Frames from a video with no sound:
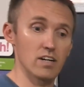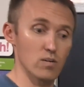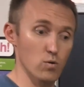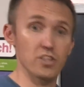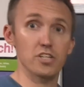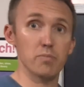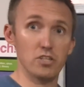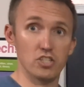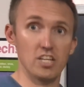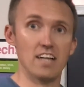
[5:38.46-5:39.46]
or the
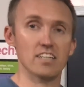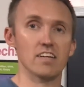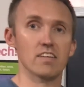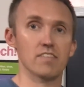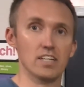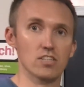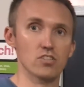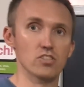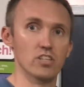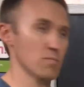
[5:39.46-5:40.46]
dimensionality of the
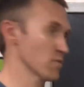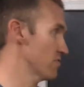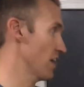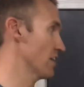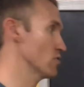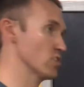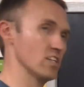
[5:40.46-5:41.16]
vectors, the number of values